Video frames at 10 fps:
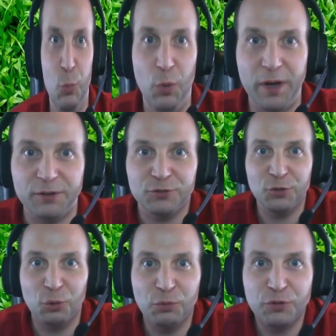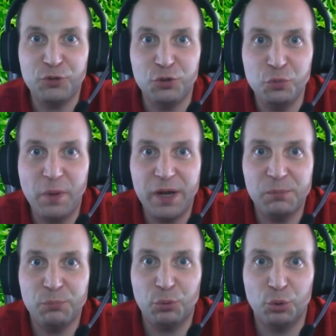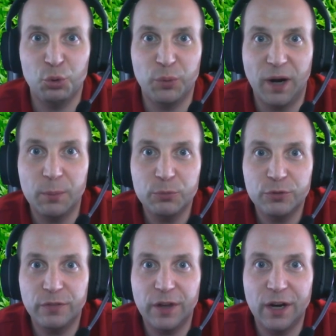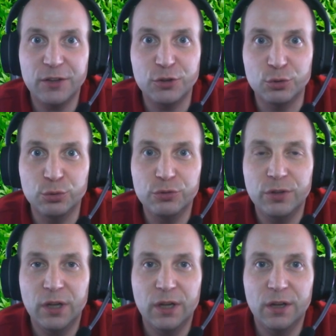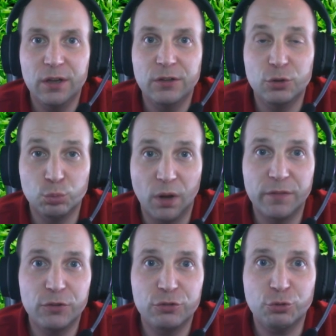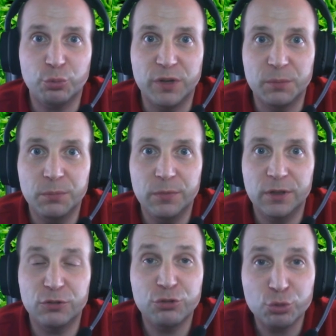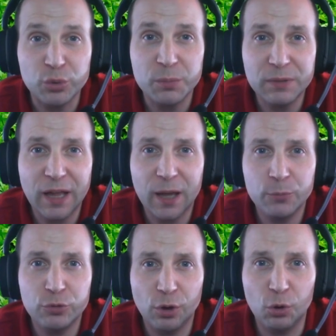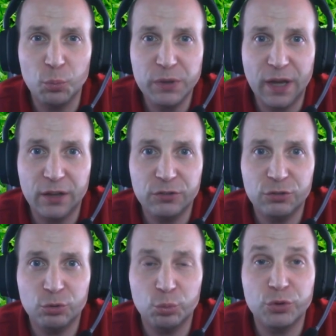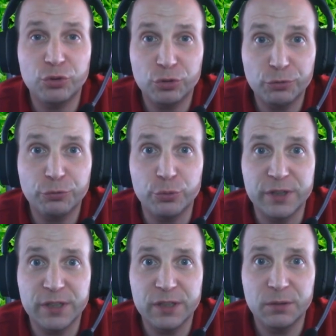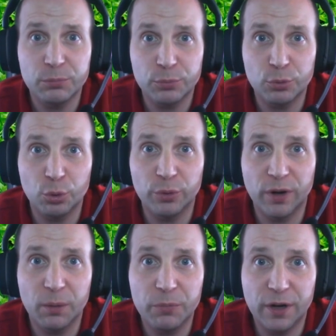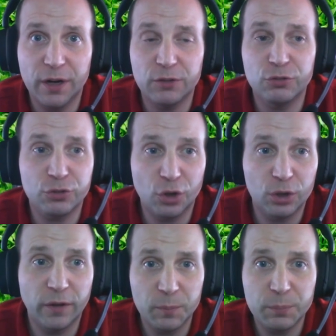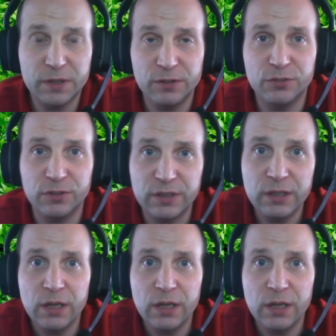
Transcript: Right, so the two main programs that I use to run this stream is Streamlabs OBS, which is a free program that I install on the PC.